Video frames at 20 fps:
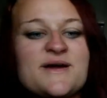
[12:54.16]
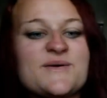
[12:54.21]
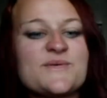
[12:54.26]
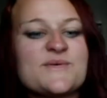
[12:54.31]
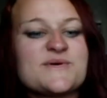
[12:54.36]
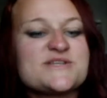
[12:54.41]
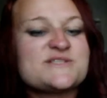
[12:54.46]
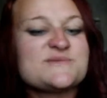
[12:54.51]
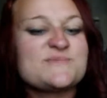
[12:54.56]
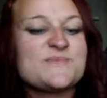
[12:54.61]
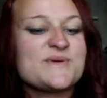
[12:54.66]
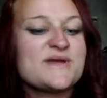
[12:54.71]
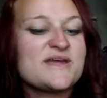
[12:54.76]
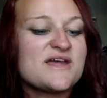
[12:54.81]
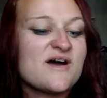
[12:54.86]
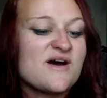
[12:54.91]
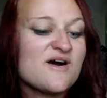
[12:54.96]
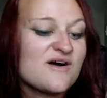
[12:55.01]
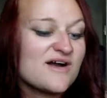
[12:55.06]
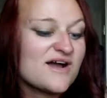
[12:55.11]
"Want to
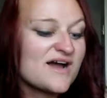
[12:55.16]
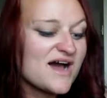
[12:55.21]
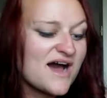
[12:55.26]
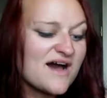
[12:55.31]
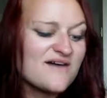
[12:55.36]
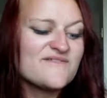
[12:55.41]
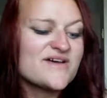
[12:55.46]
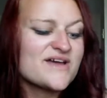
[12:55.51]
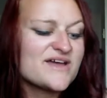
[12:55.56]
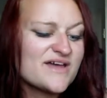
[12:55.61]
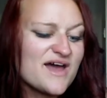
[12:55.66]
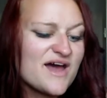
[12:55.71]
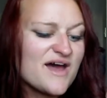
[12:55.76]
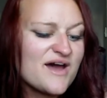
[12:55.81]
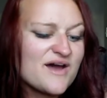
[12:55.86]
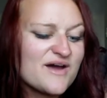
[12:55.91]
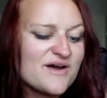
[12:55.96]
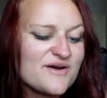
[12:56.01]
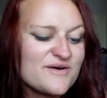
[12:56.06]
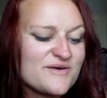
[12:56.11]
be our cover
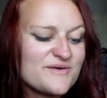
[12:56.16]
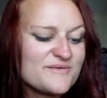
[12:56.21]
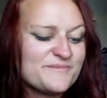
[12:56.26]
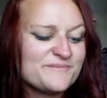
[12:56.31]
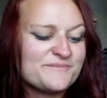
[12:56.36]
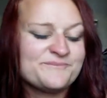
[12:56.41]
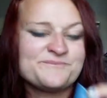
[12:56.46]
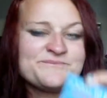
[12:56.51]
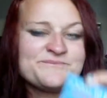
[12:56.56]
girl?"